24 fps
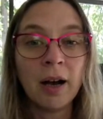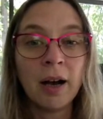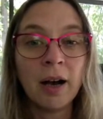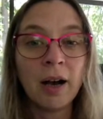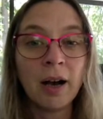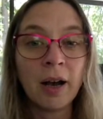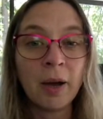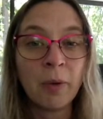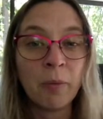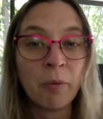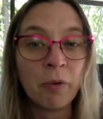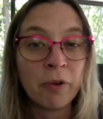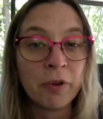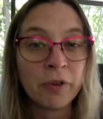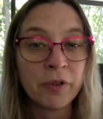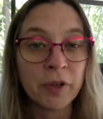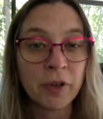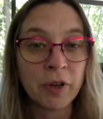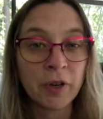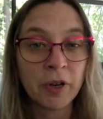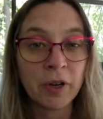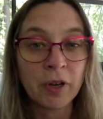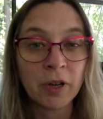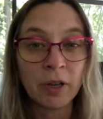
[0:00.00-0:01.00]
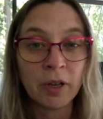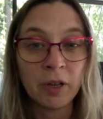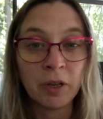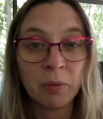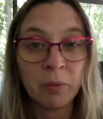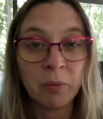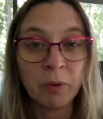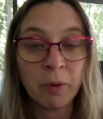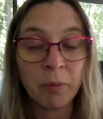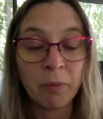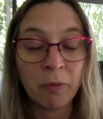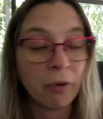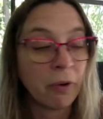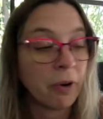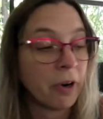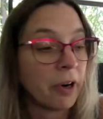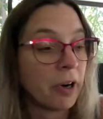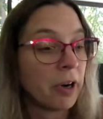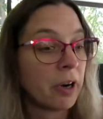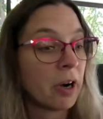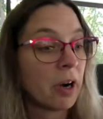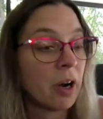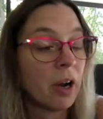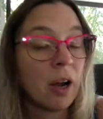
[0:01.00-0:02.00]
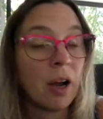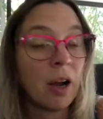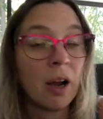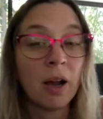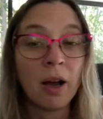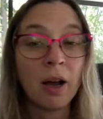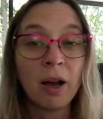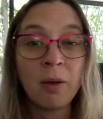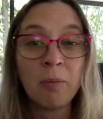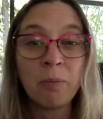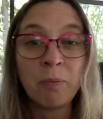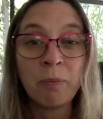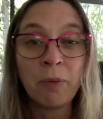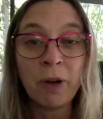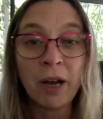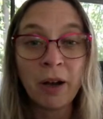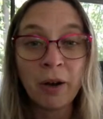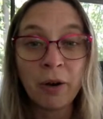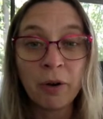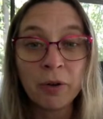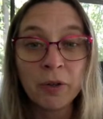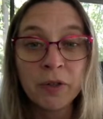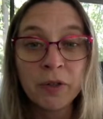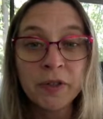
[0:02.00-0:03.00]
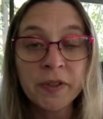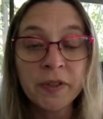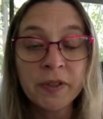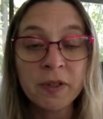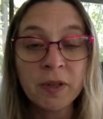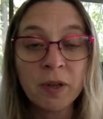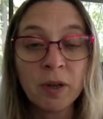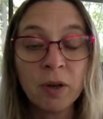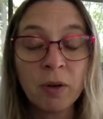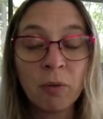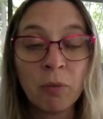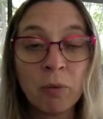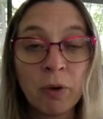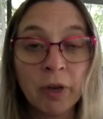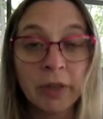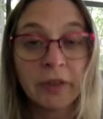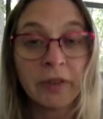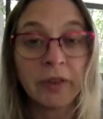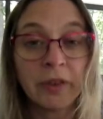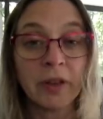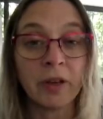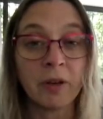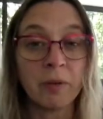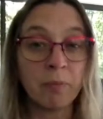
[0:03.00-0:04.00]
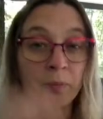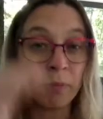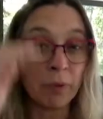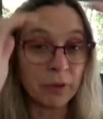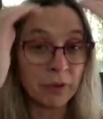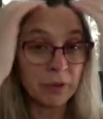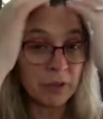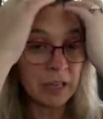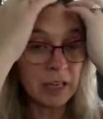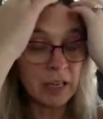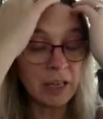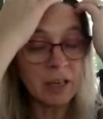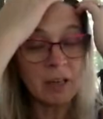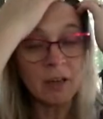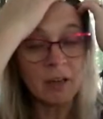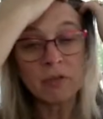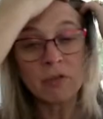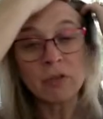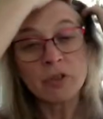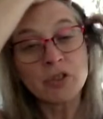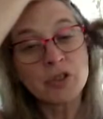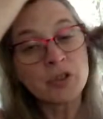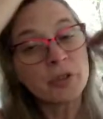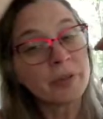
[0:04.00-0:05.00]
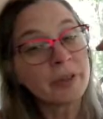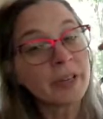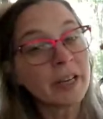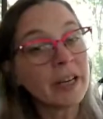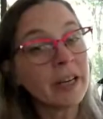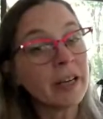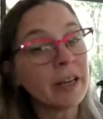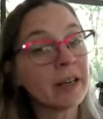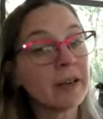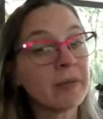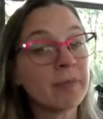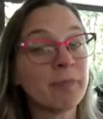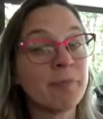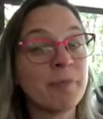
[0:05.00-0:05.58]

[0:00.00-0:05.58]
I want to talk a little bit more about what the Believe Retreat,